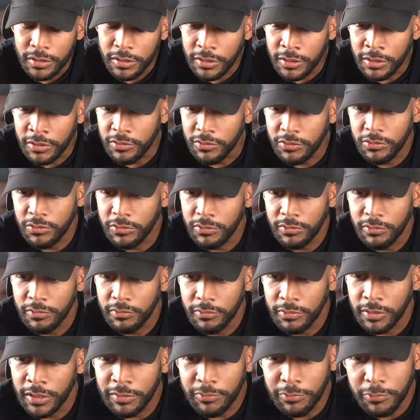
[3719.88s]
it's
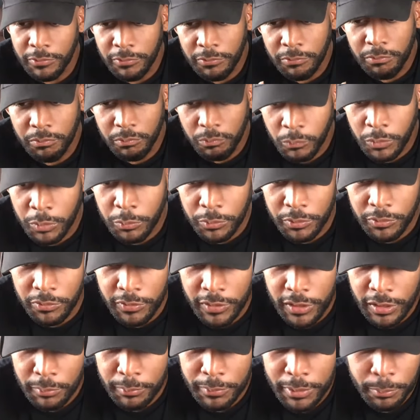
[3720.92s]
even what we were
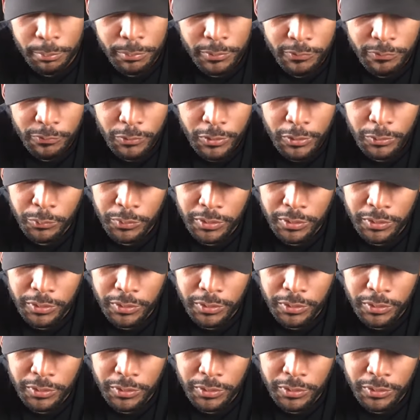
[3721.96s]
talking about before